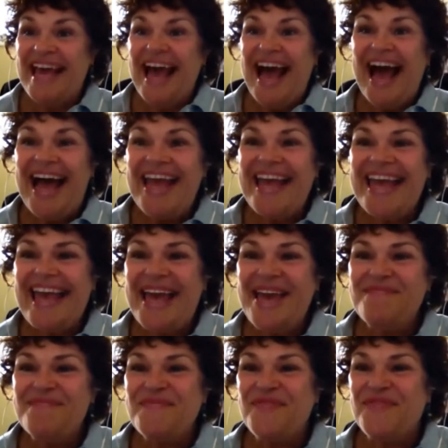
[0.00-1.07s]
I
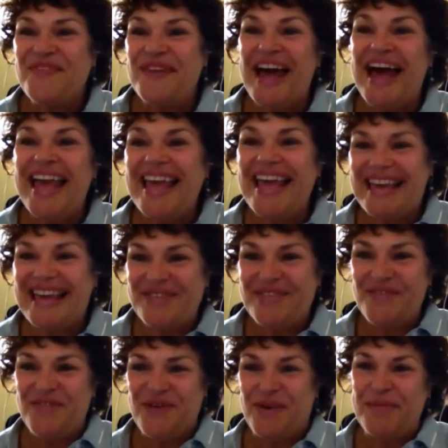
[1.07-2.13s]
came flying in
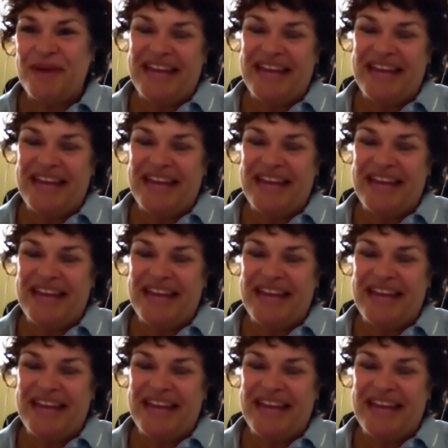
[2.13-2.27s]
from